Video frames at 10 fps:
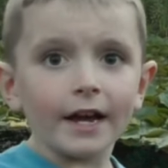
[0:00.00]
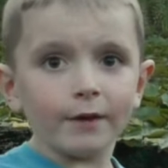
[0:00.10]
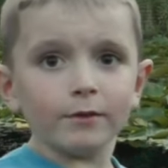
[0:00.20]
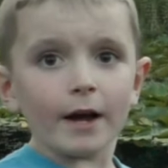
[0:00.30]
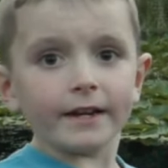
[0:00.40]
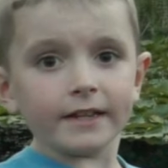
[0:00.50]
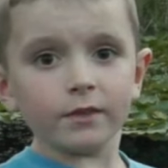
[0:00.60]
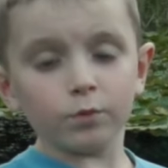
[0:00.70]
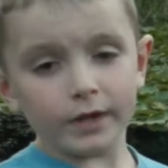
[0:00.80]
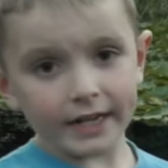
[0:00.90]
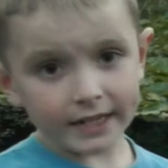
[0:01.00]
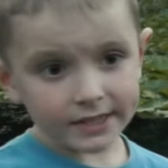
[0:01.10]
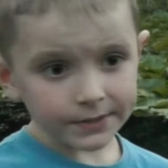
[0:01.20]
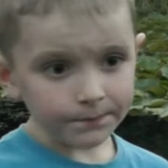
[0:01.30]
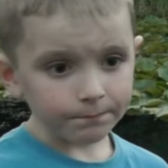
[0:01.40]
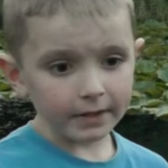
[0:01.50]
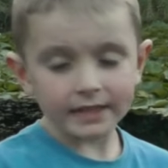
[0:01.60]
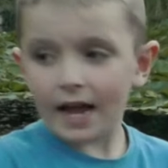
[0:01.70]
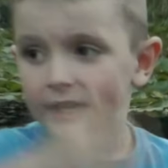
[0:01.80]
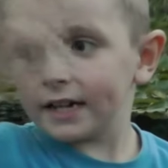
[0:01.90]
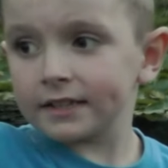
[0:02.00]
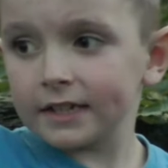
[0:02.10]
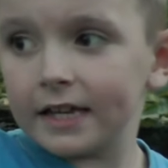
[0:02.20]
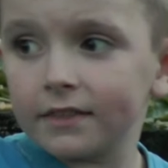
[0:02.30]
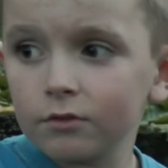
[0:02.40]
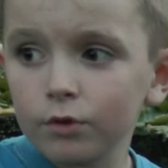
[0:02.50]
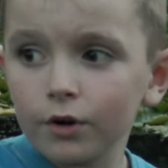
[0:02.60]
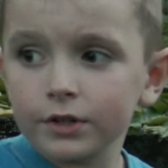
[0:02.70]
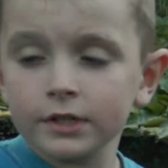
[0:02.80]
it went in the weeds. My dad had to get the rod